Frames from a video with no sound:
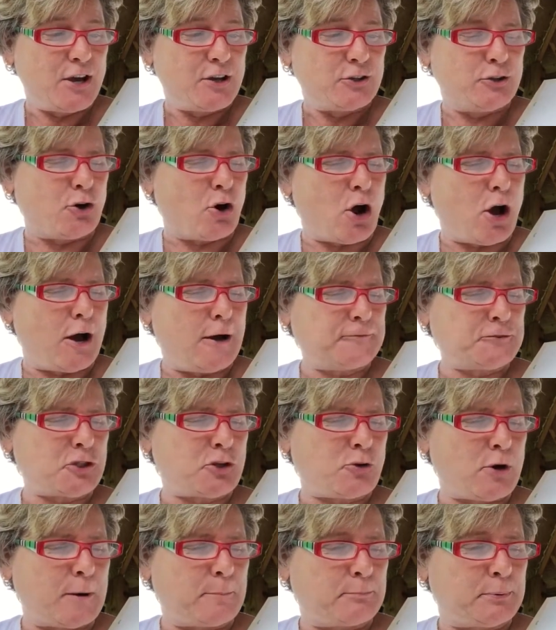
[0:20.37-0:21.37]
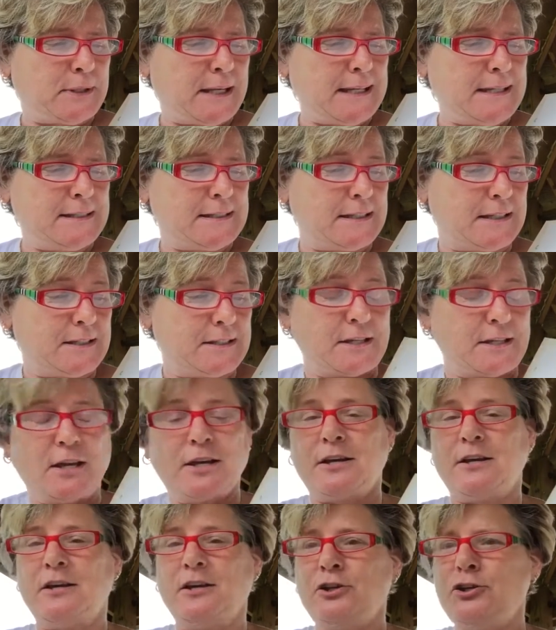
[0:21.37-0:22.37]
You're off to great places.
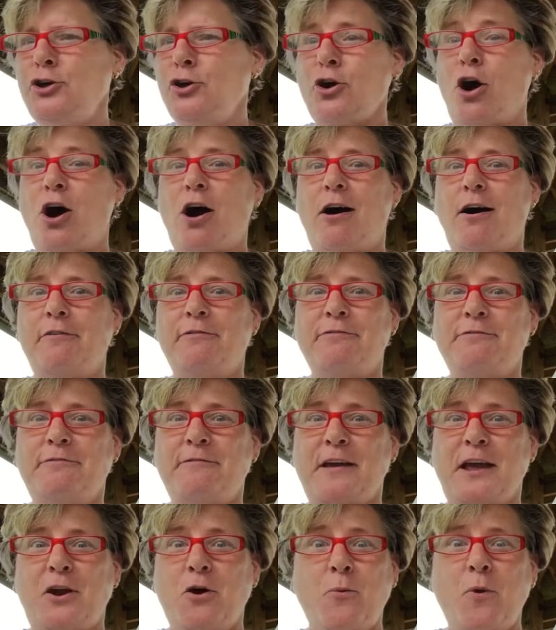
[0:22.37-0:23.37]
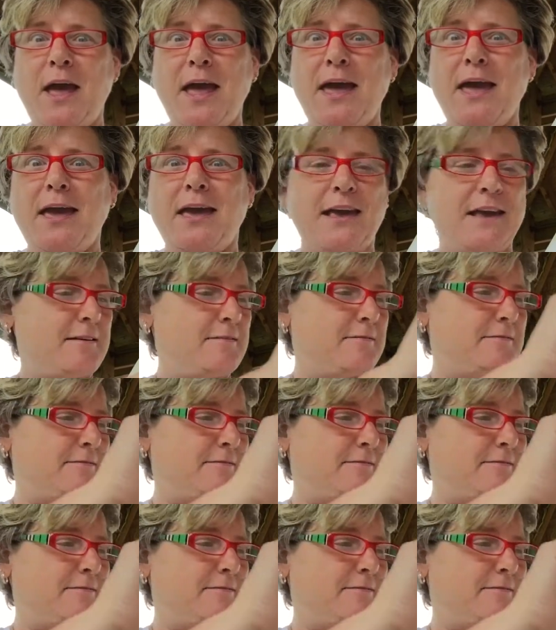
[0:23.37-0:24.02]
You're off and away.